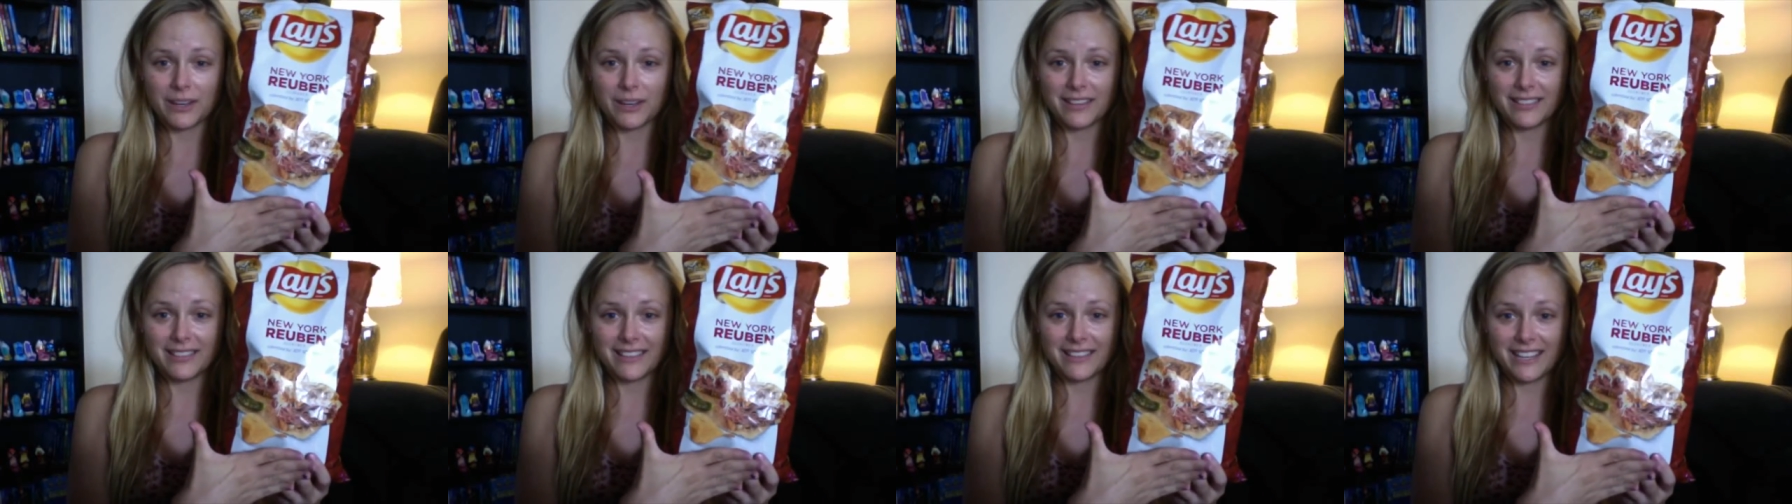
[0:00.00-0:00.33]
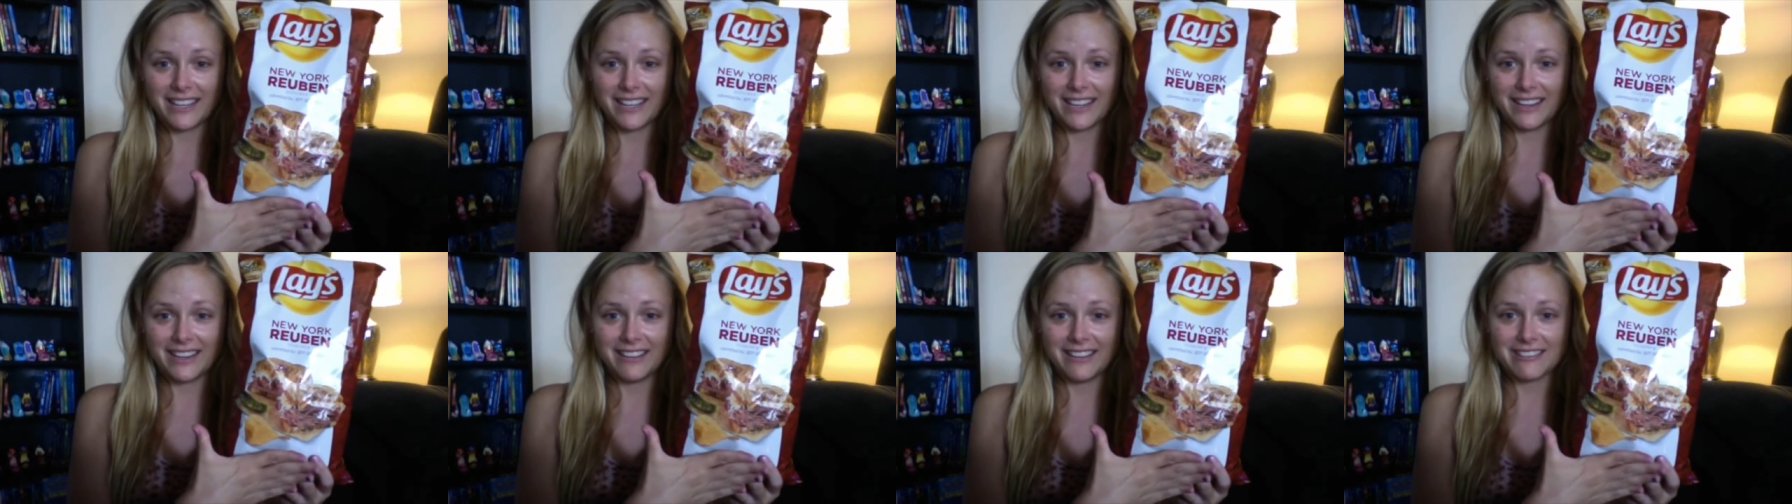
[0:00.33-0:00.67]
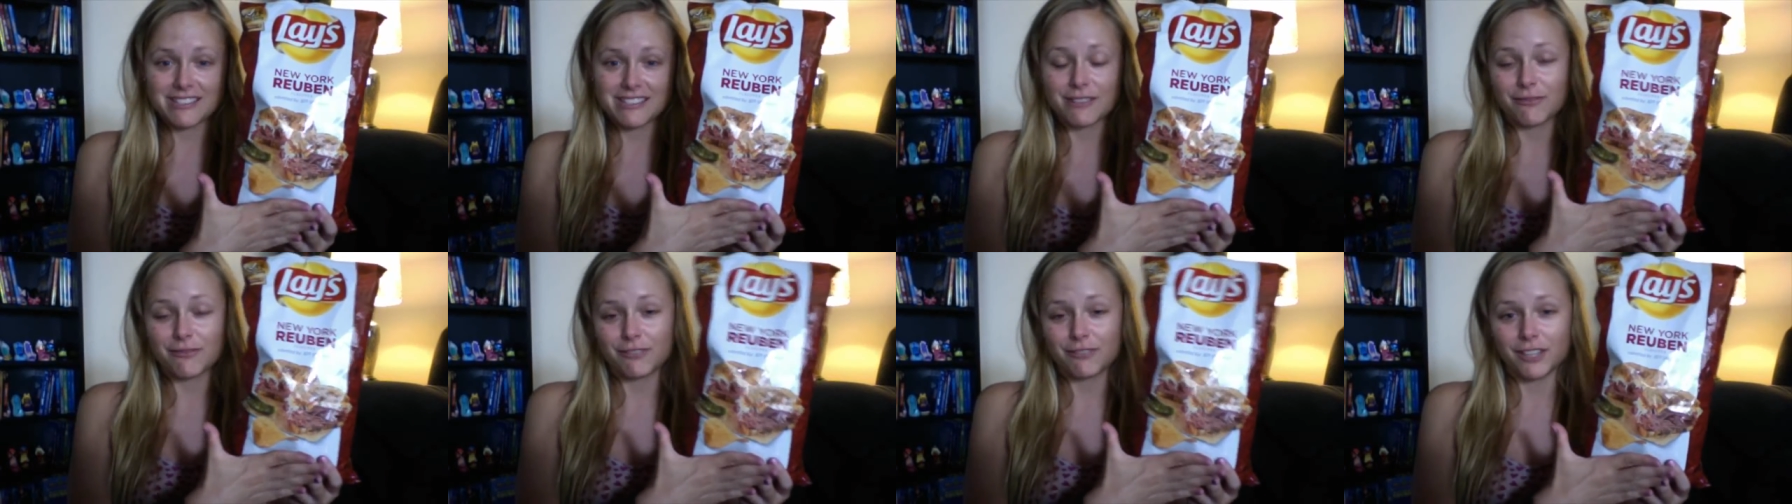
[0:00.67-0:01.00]
Lay's
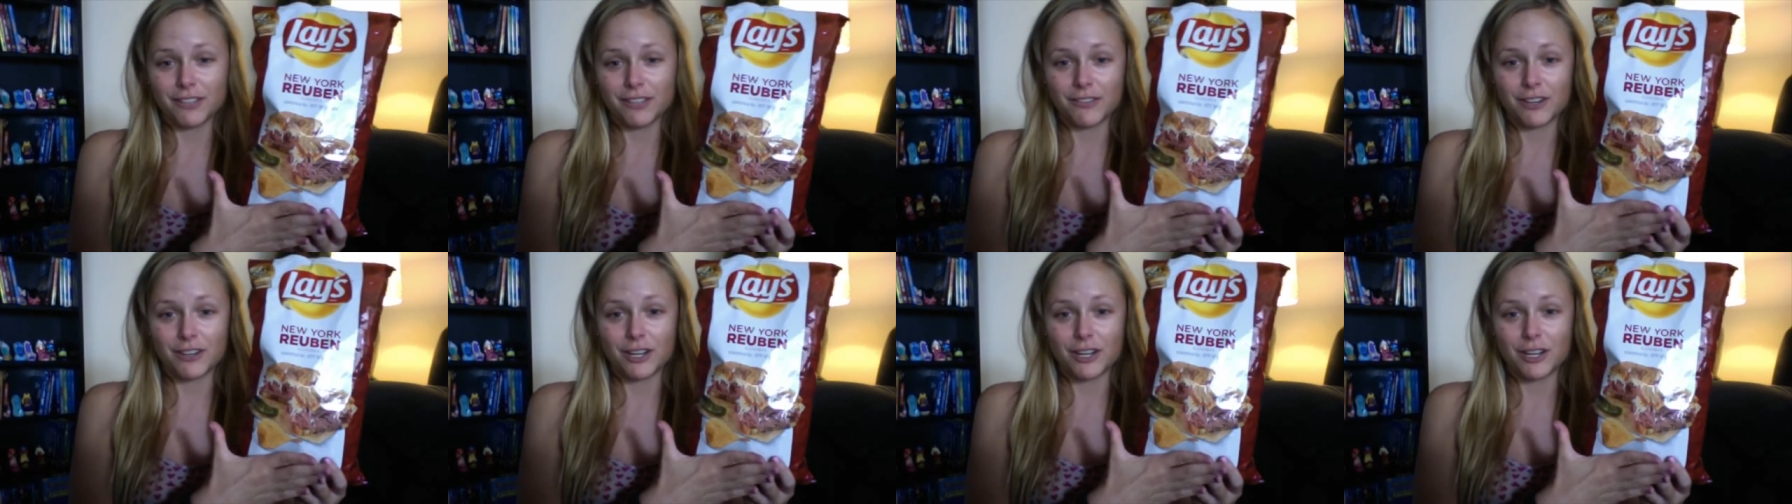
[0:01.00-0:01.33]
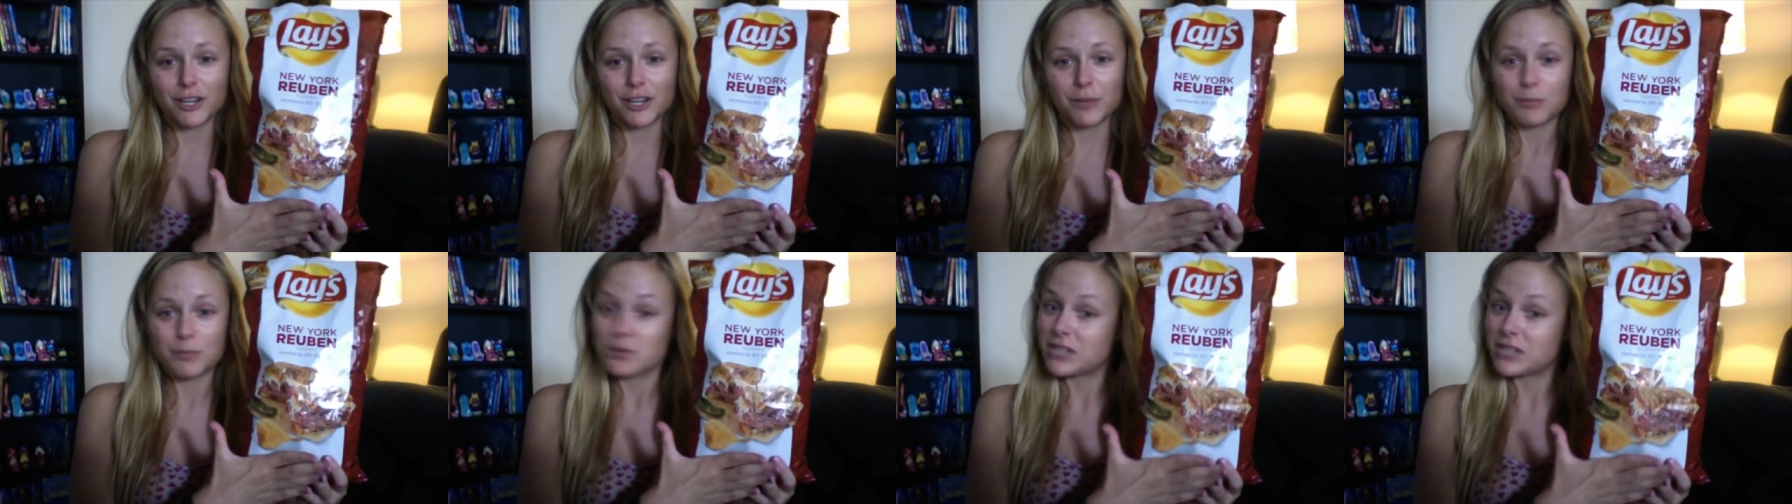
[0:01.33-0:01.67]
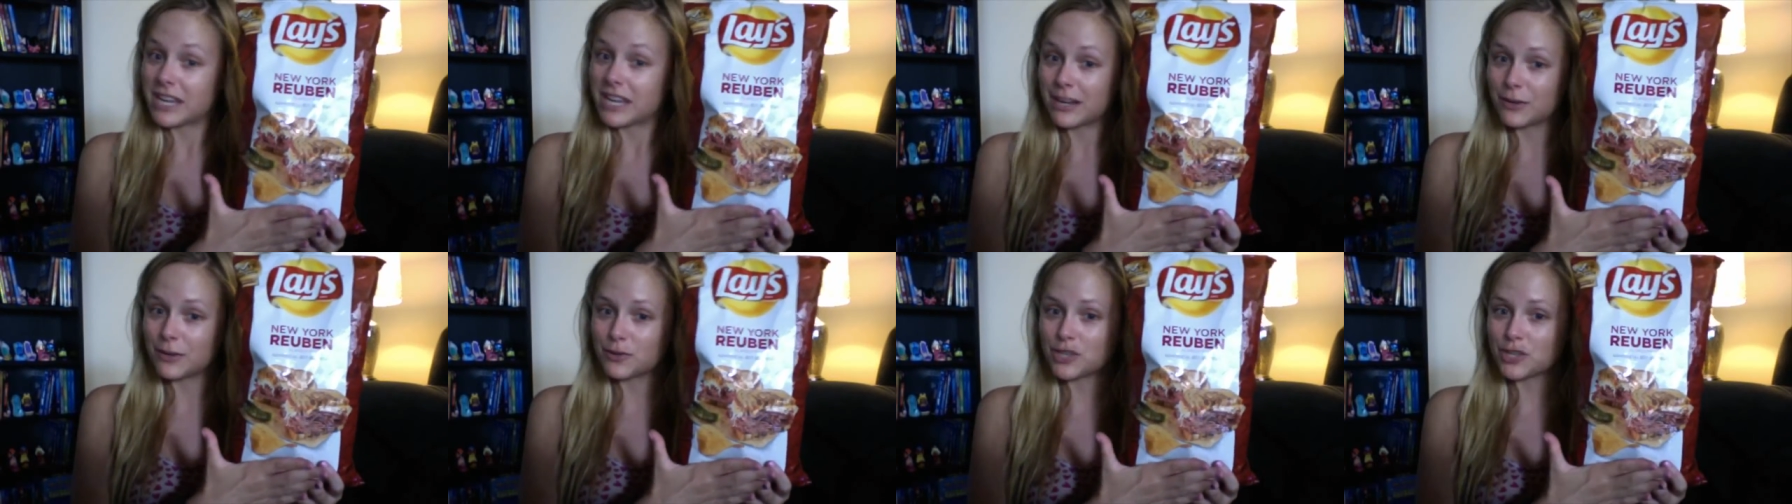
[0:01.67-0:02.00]
flavored
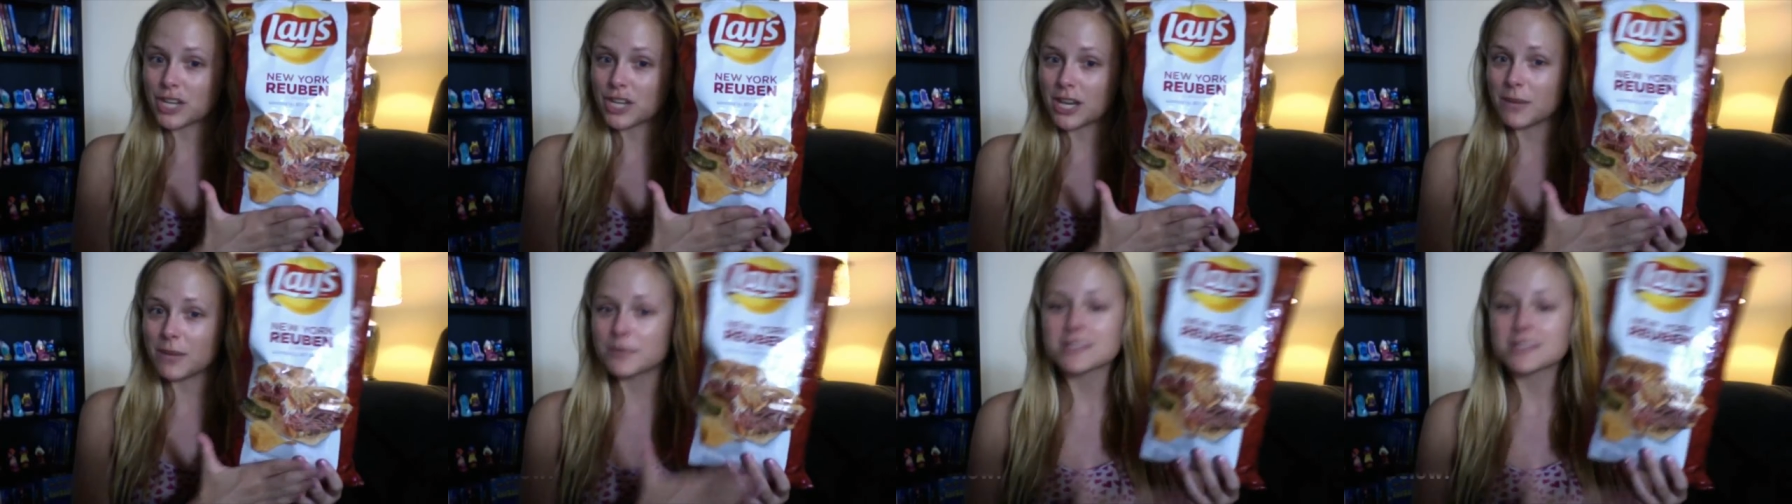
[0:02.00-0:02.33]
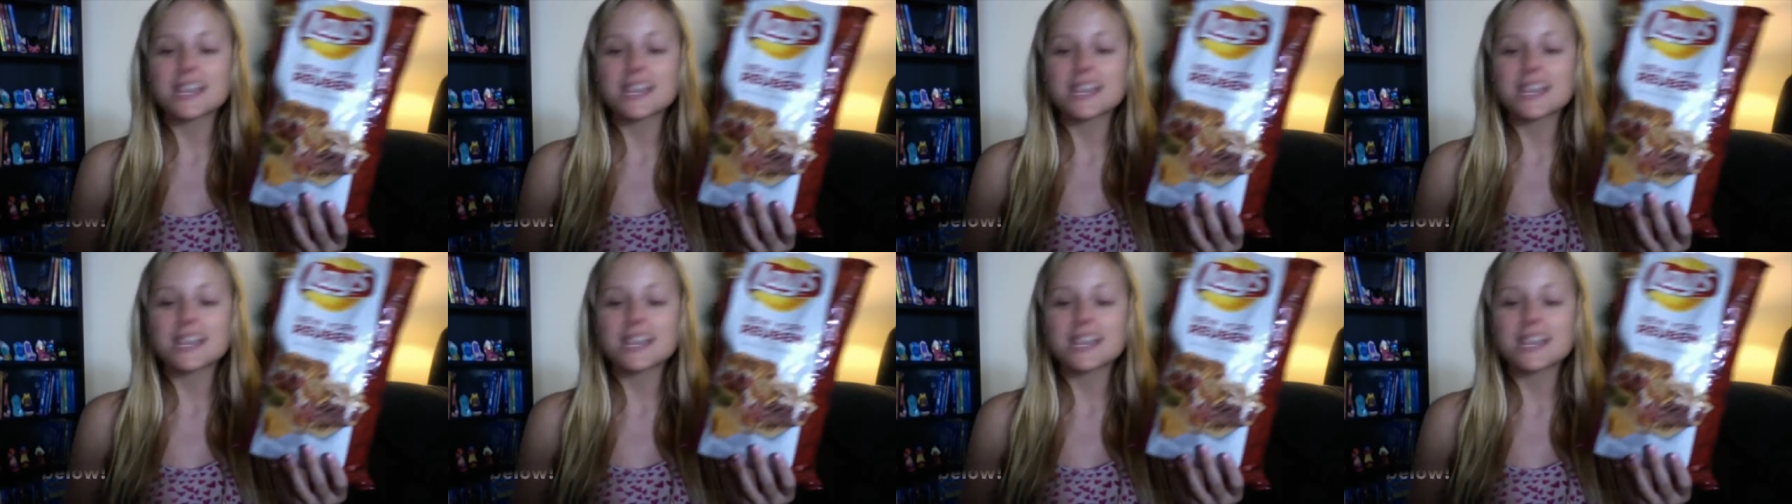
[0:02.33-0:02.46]
potato chips.